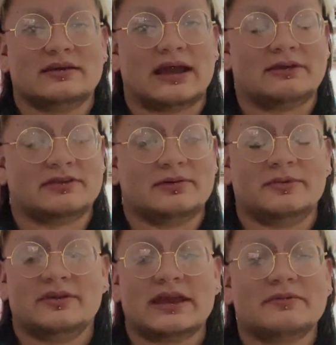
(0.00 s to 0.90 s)
I'd
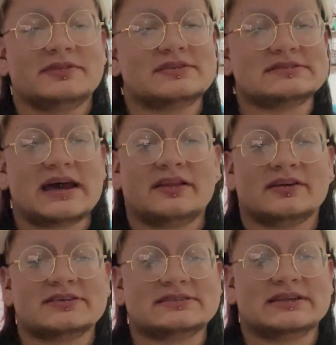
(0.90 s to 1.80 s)
communicate with the sellers,